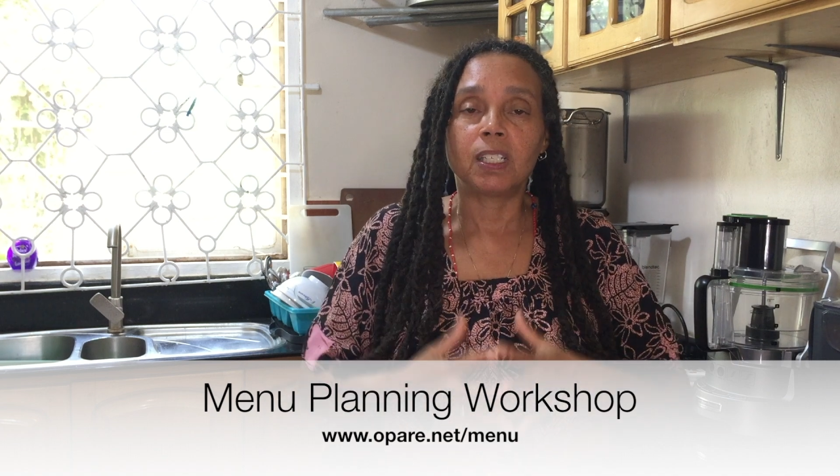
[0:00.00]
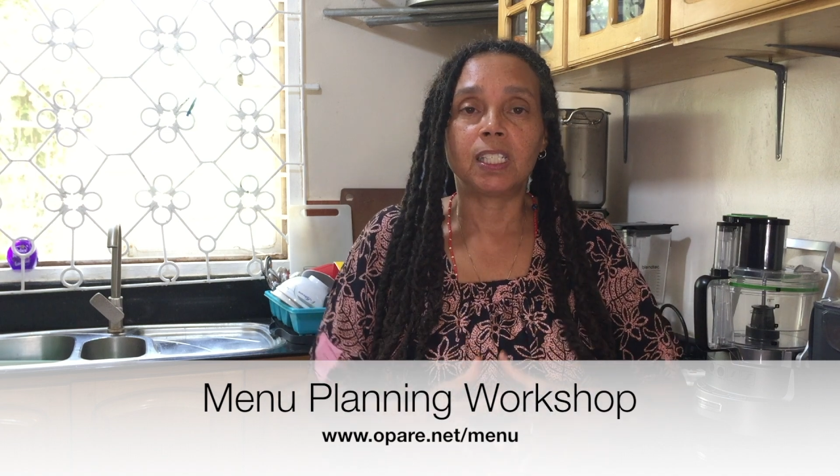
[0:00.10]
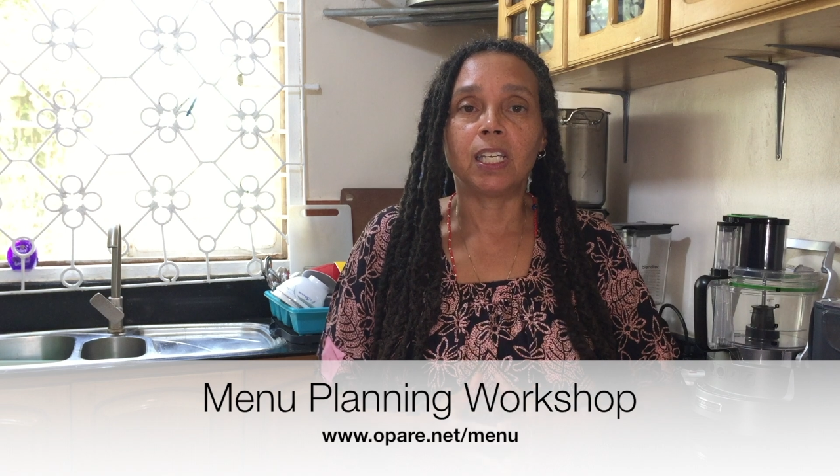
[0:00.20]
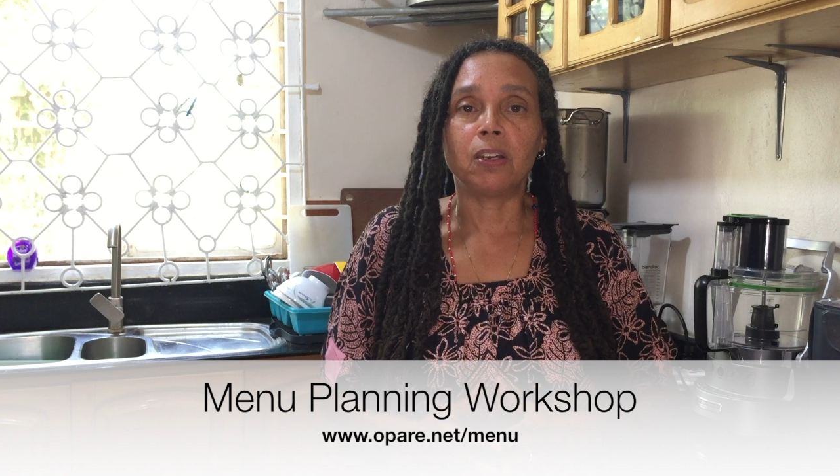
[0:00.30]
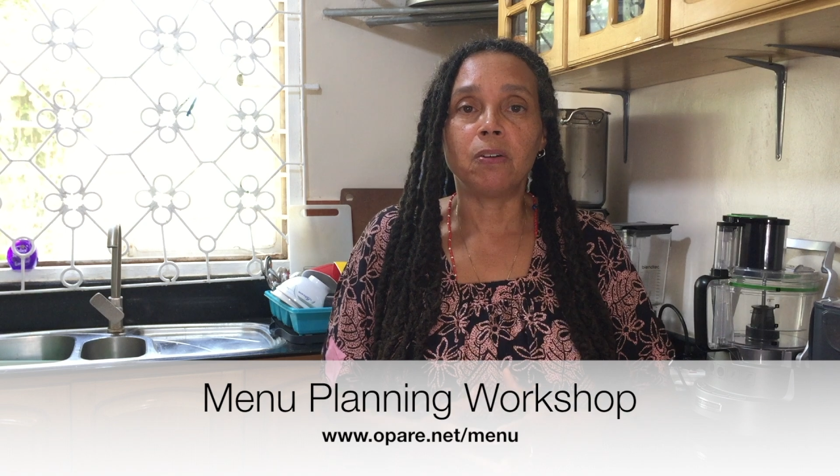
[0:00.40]

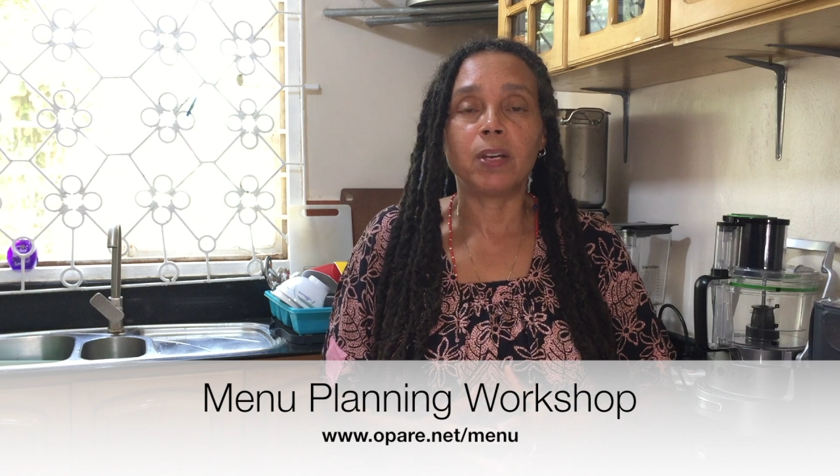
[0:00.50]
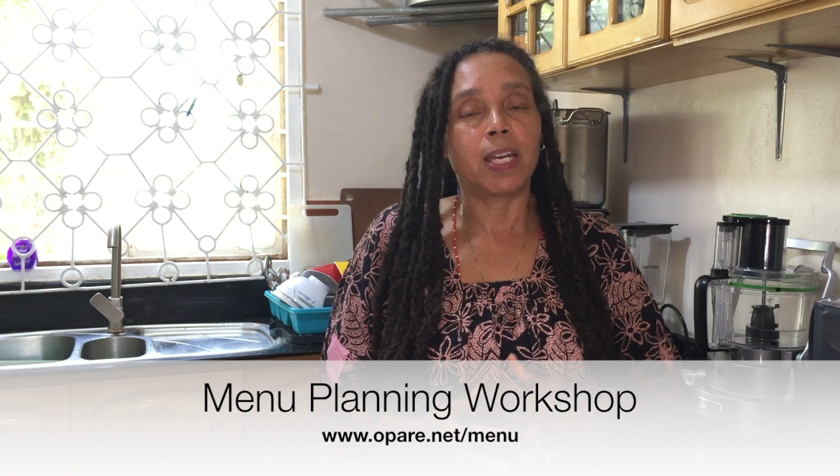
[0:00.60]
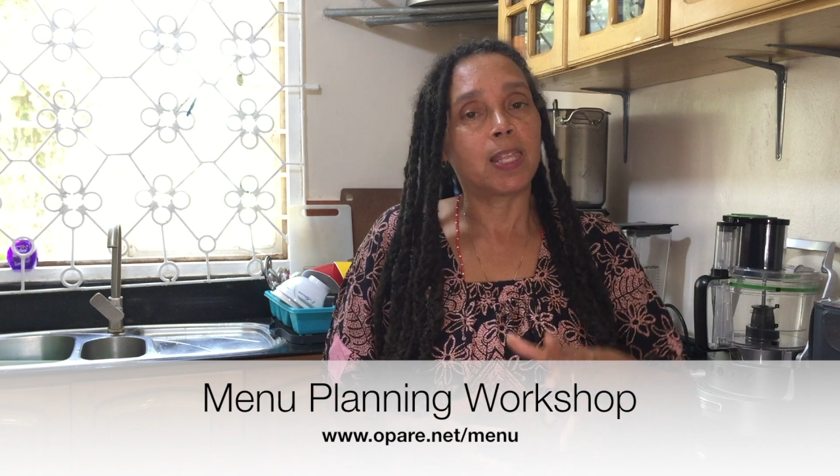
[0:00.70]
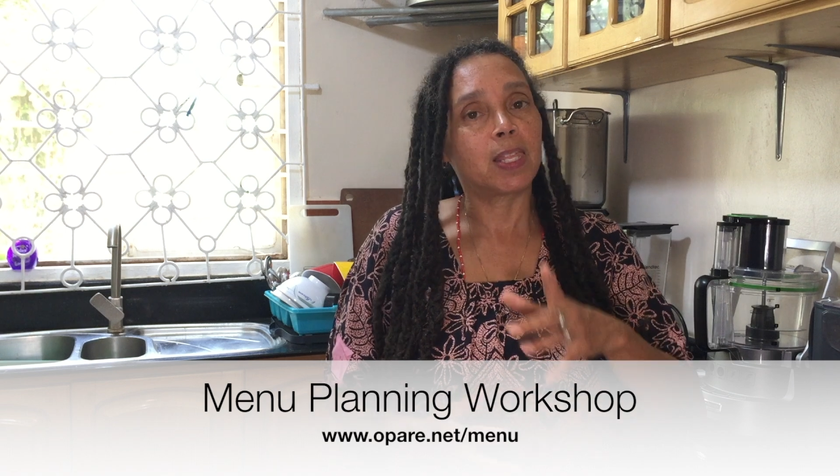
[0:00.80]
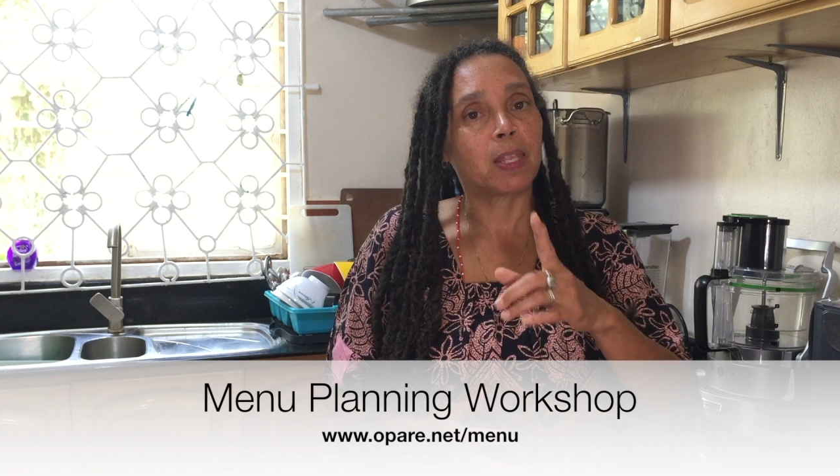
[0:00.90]
see you
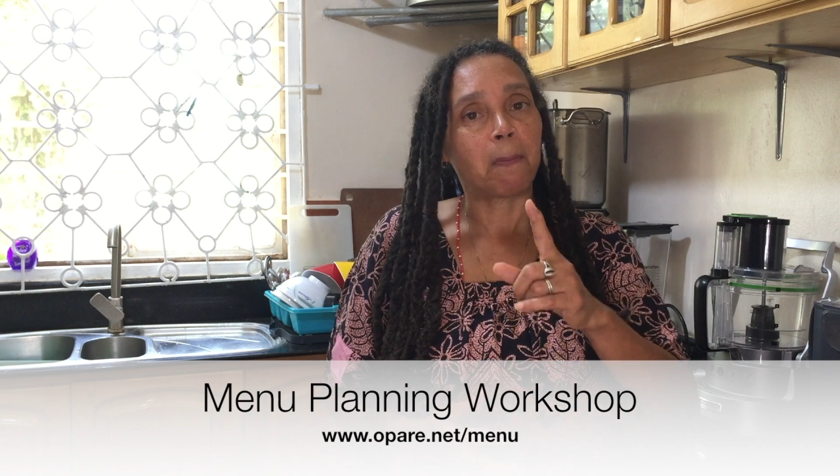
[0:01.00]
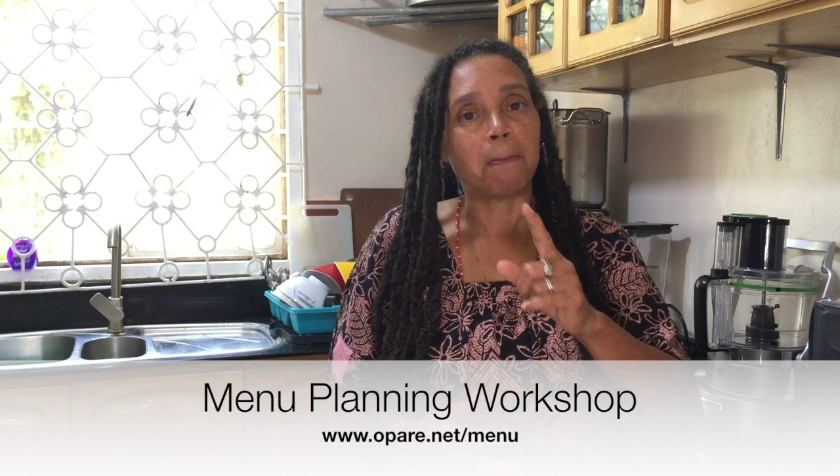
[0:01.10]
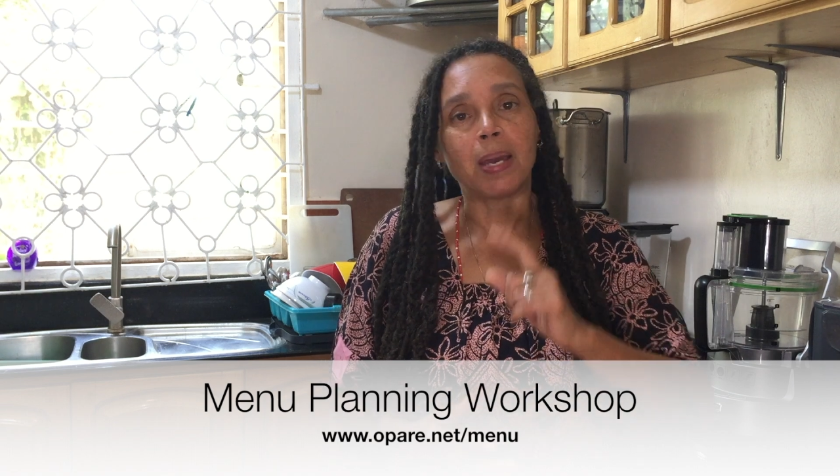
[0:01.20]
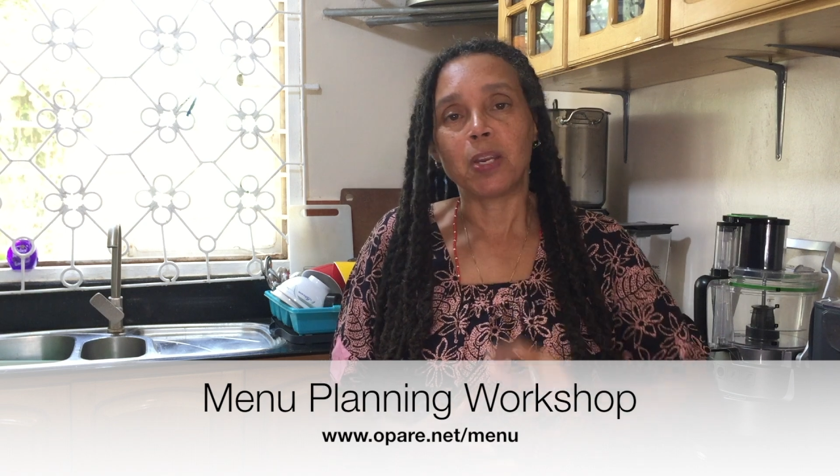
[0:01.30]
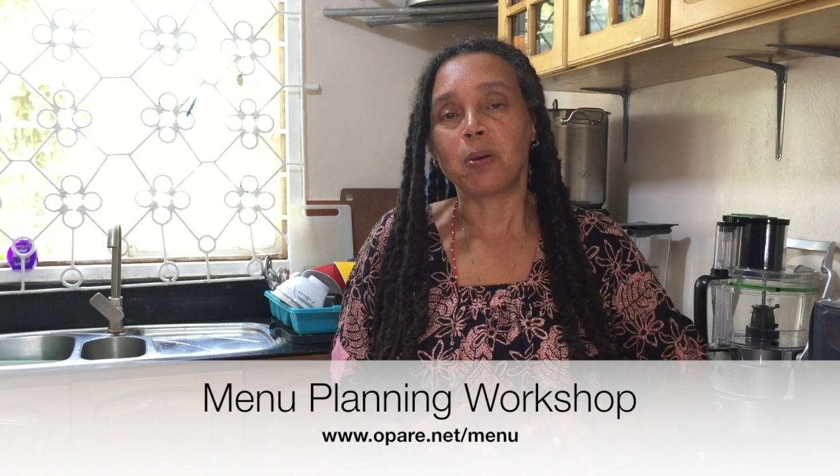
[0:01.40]
in the
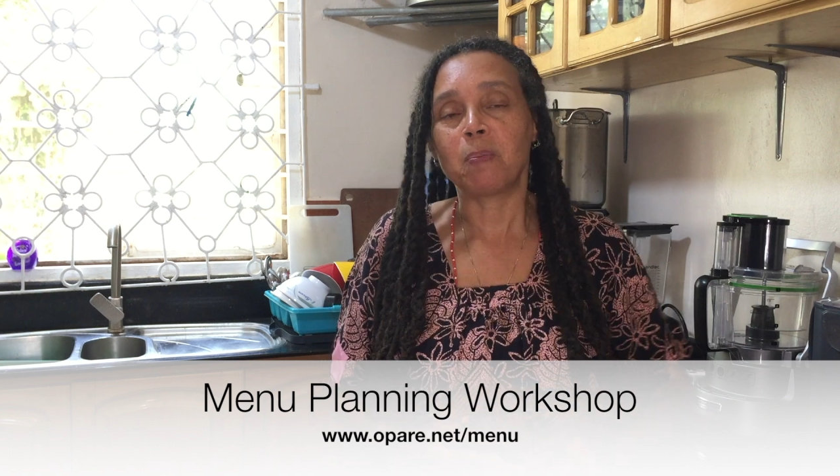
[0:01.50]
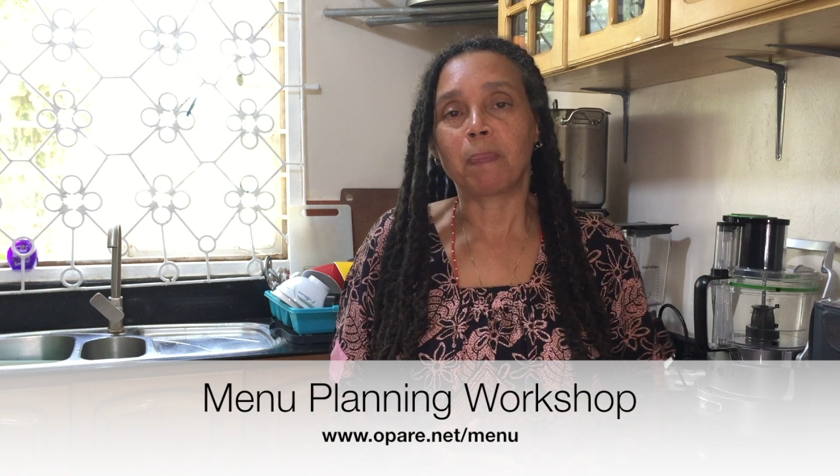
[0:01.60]
menu